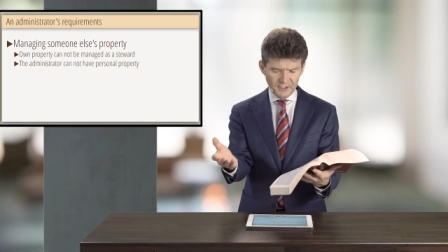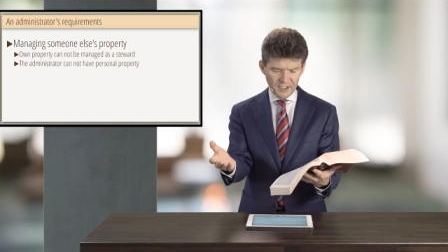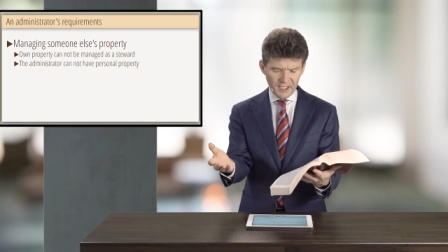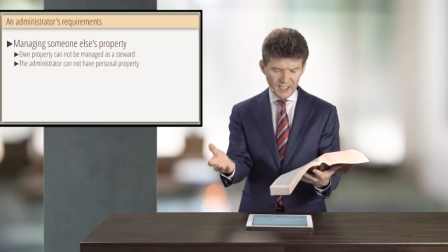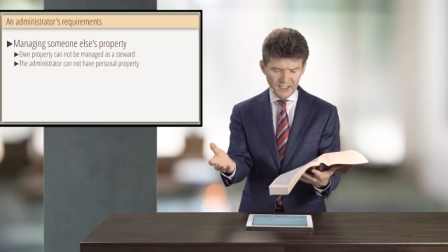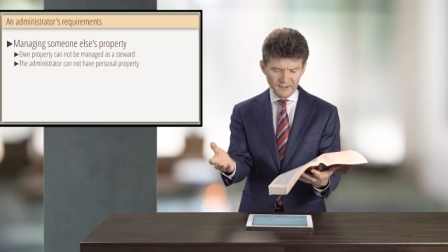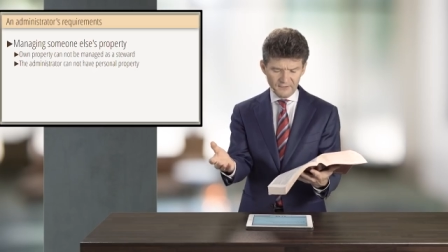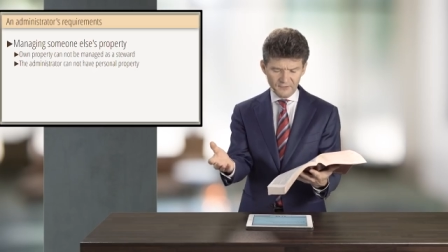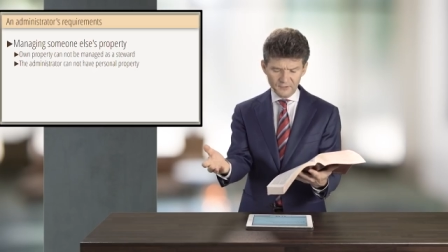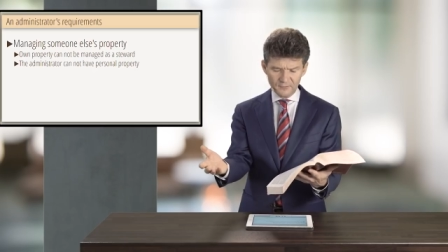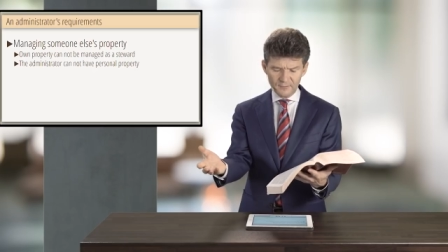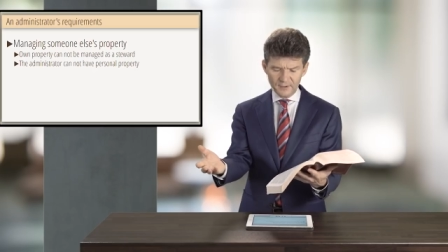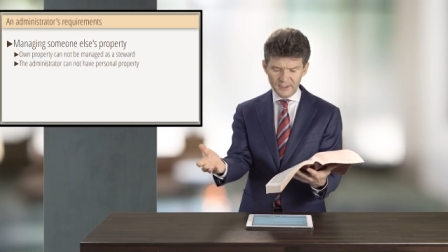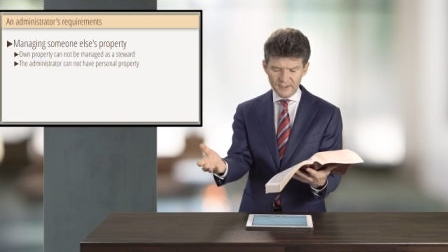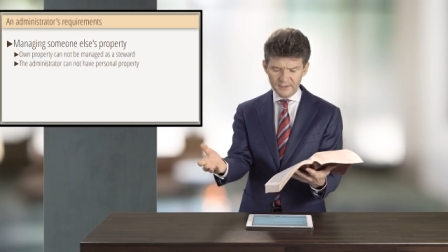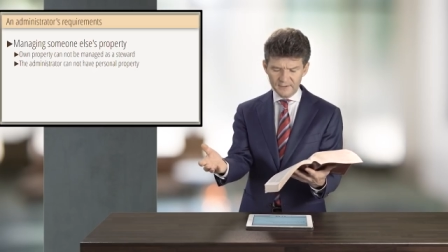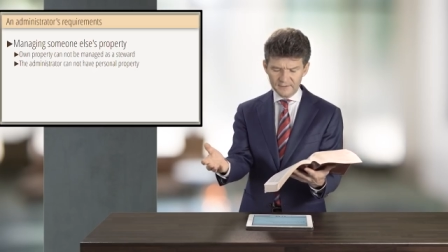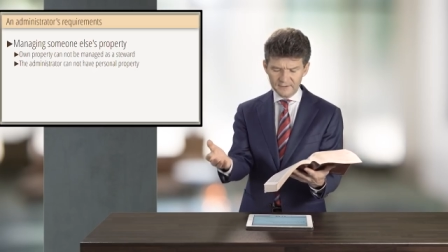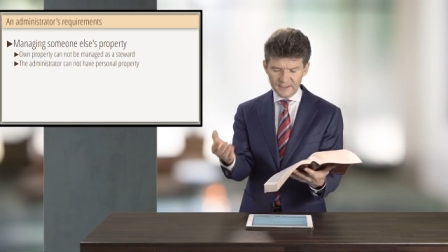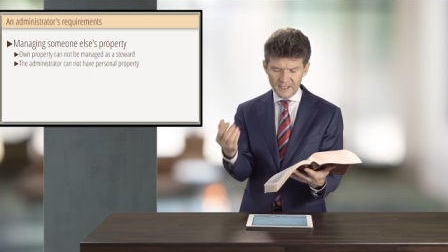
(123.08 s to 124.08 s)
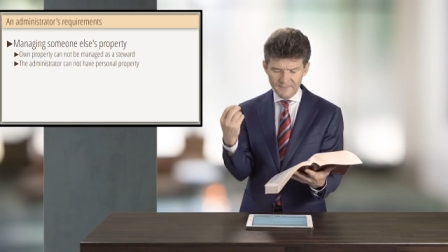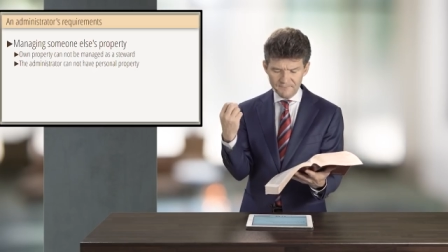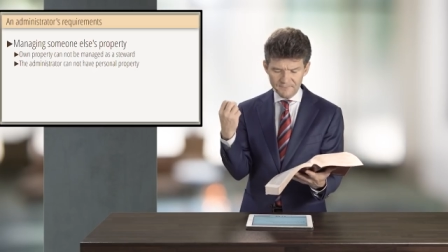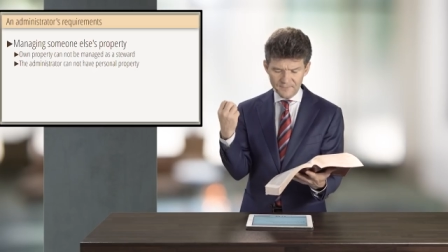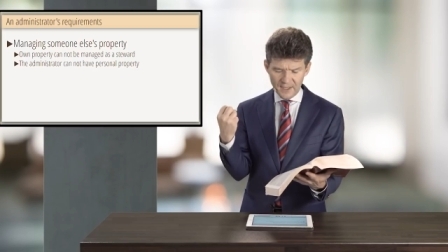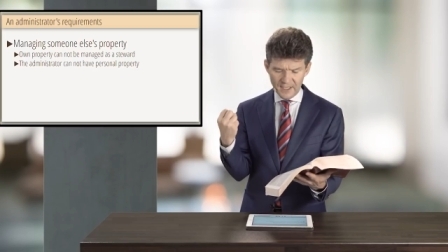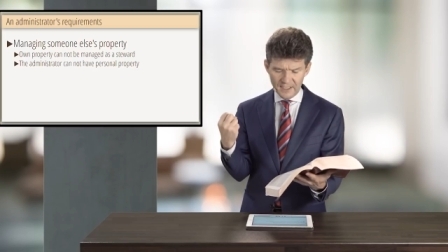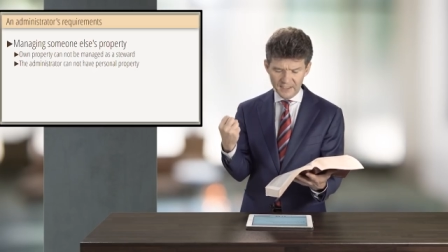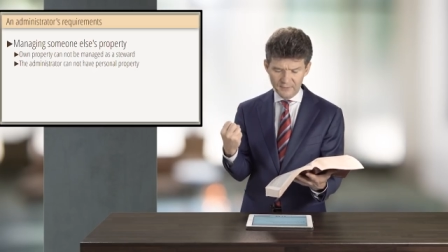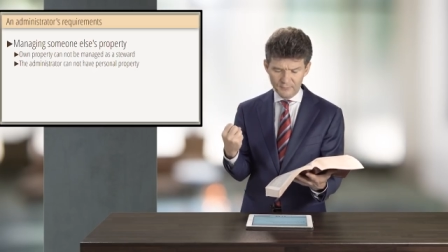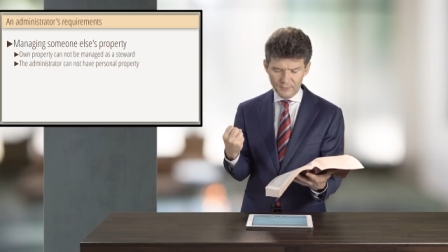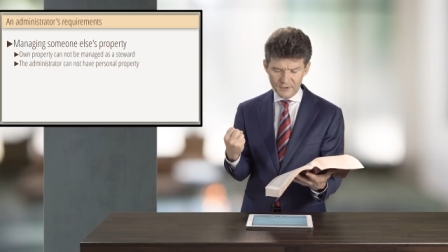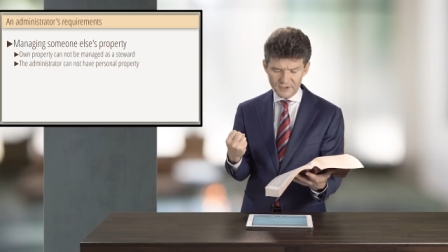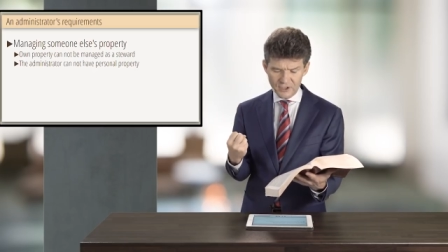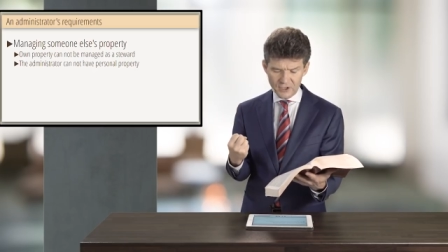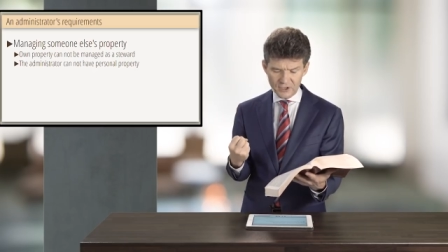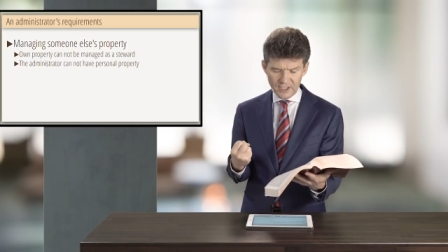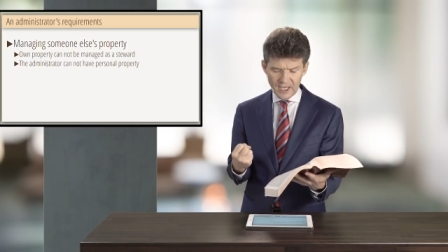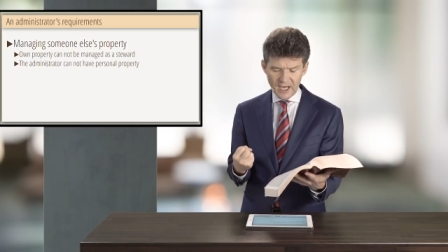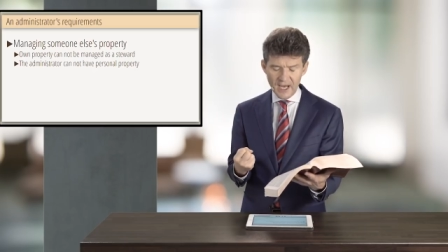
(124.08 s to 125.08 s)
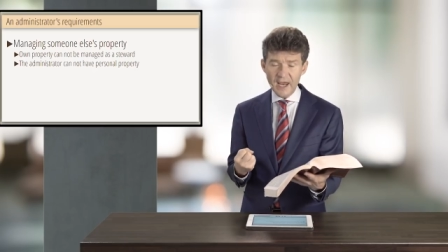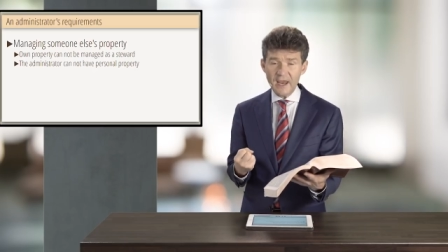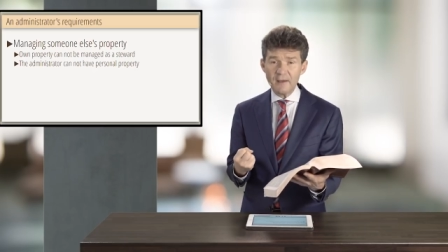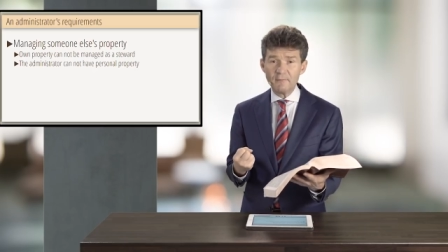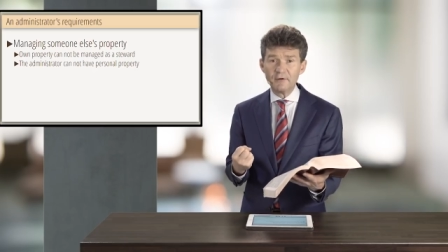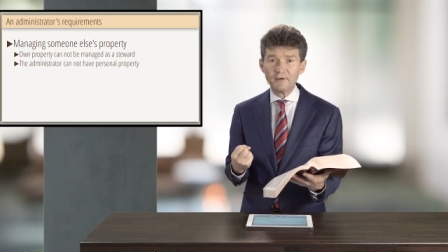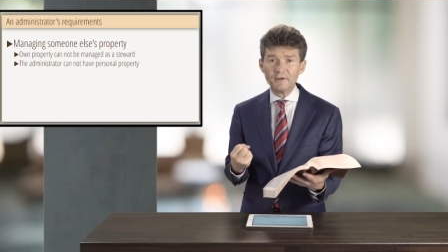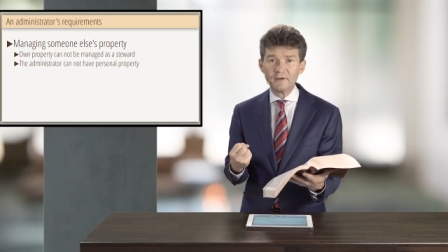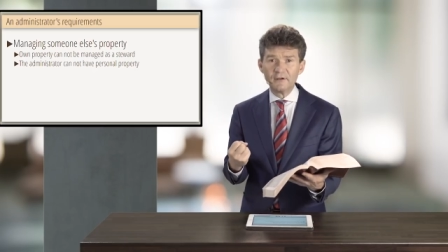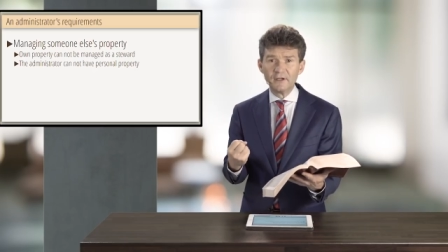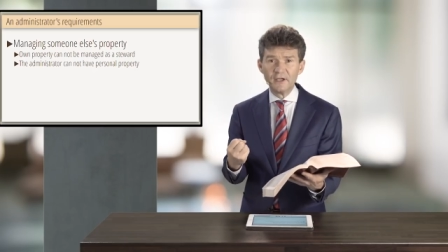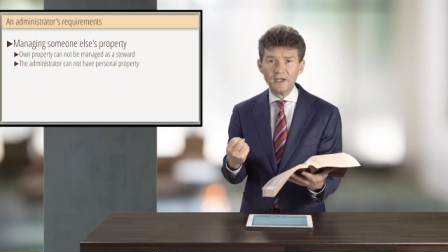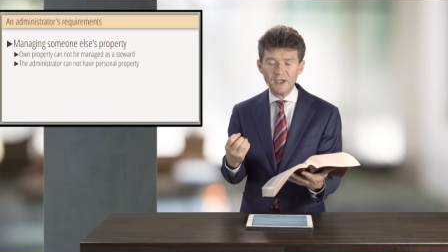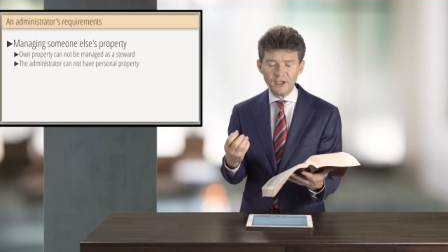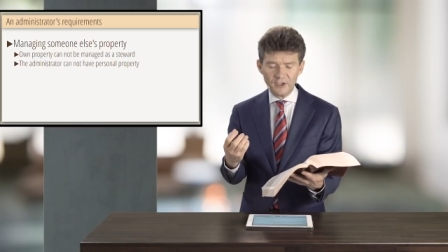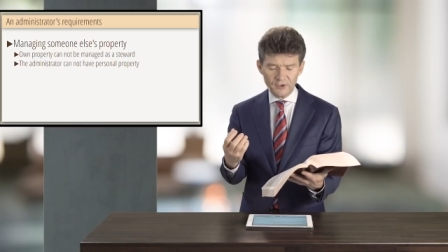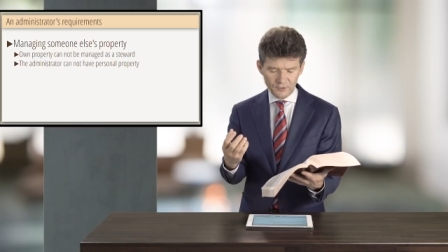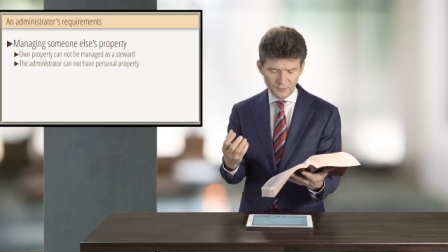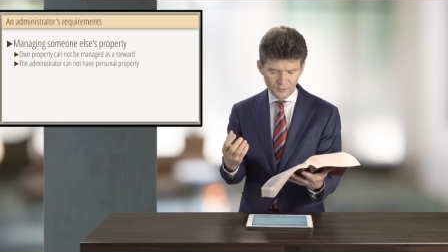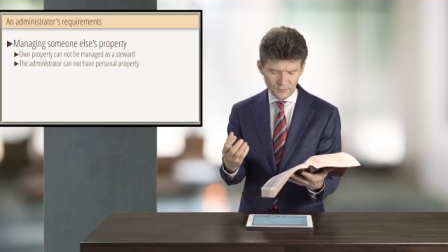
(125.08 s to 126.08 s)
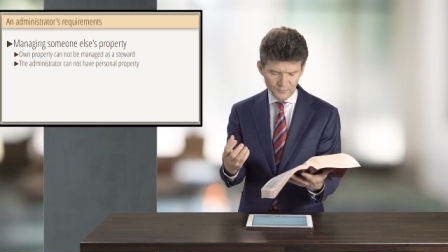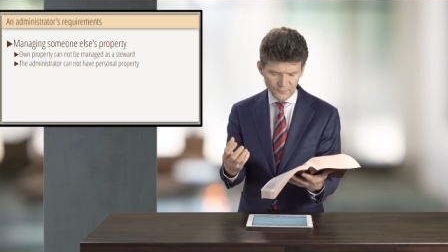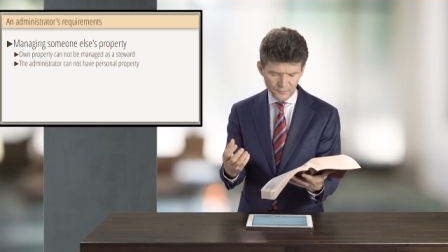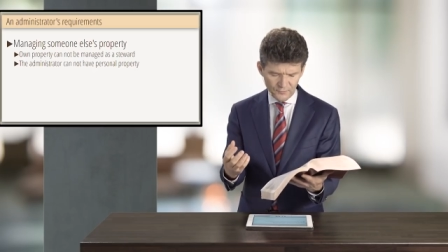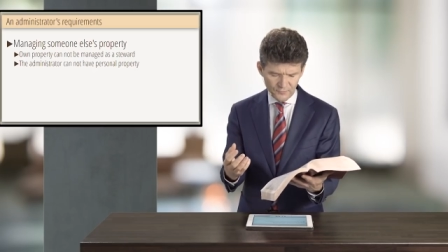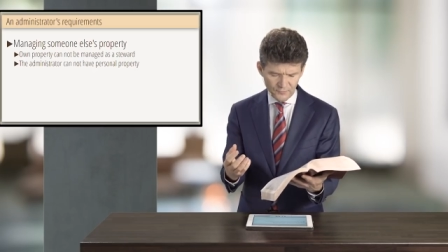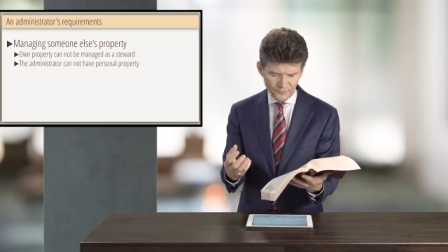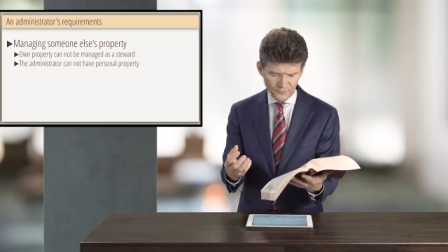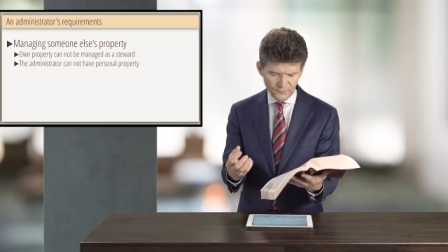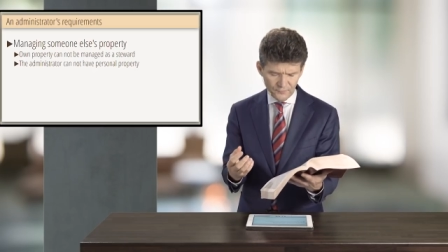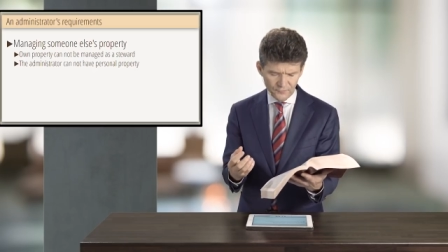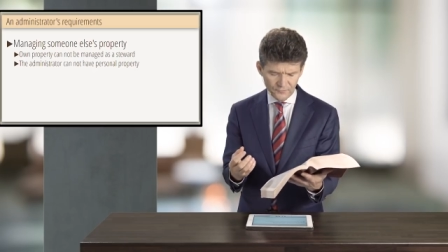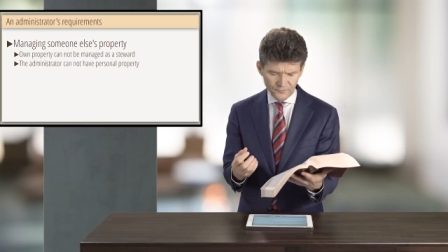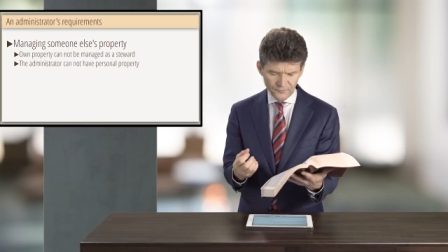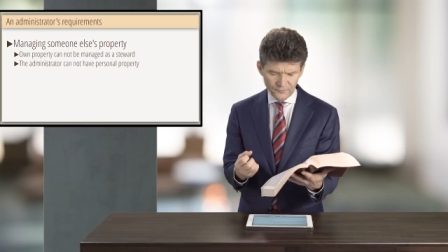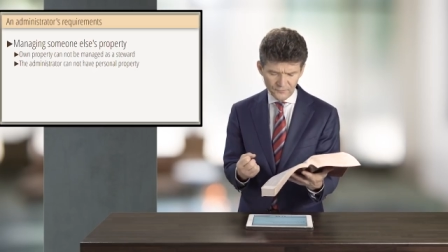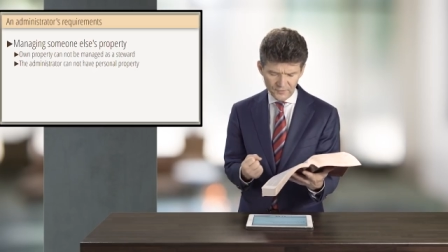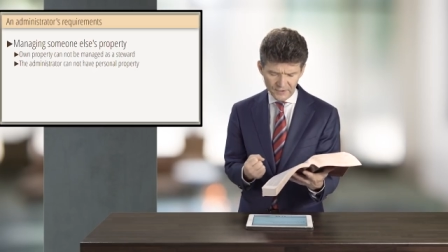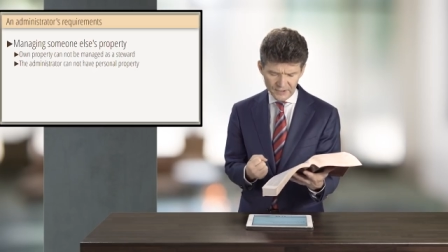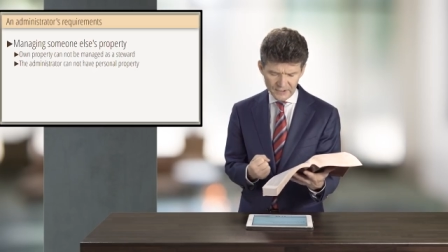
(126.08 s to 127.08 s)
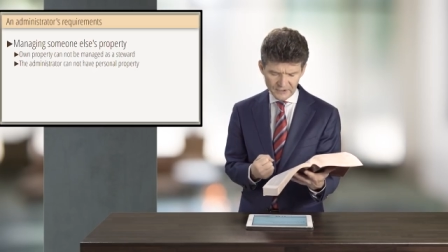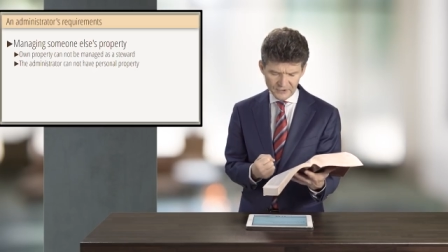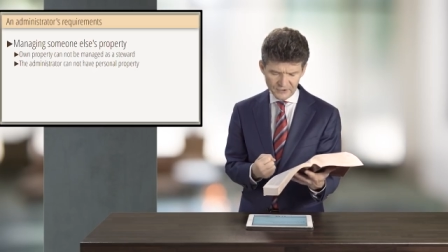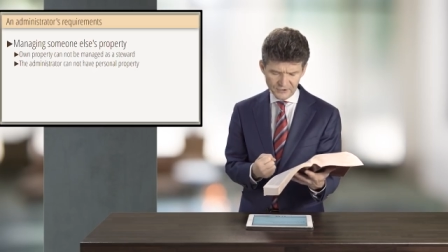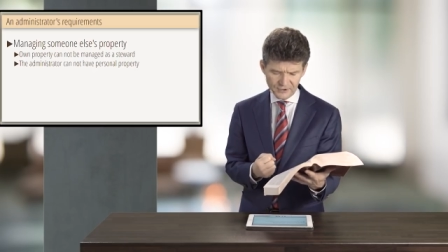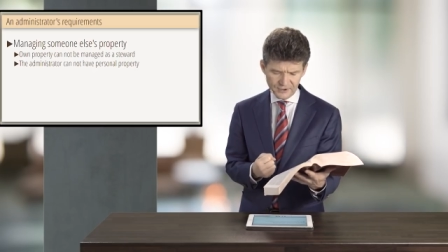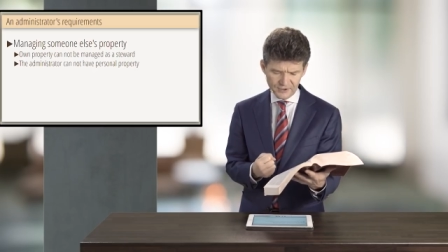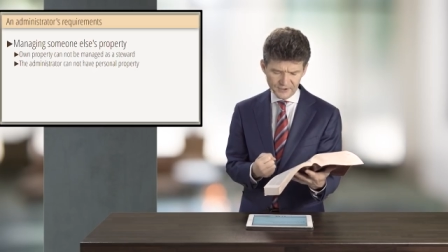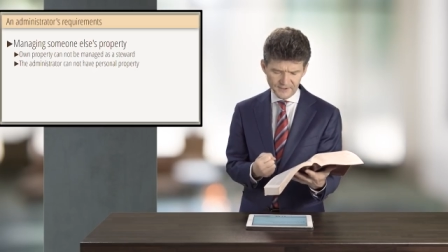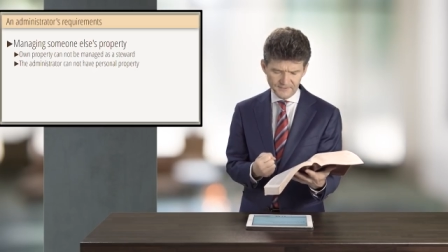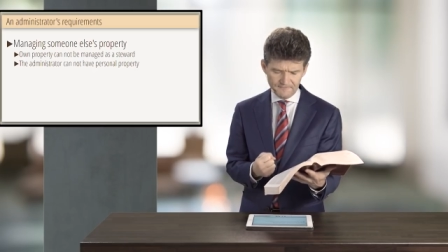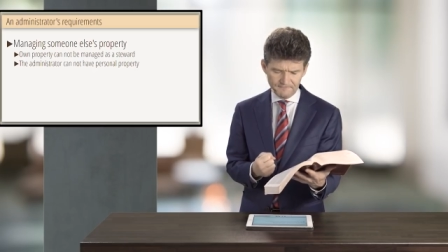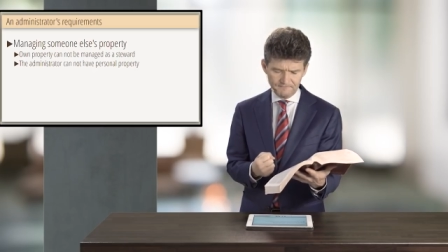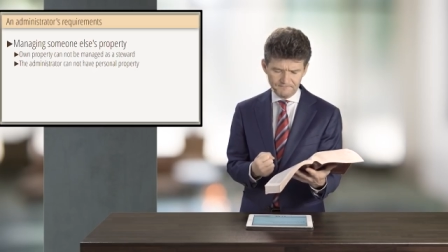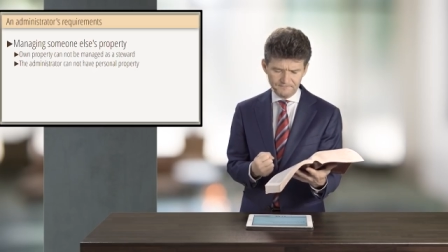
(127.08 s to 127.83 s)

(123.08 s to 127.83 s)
began to build, and he was not able to finish.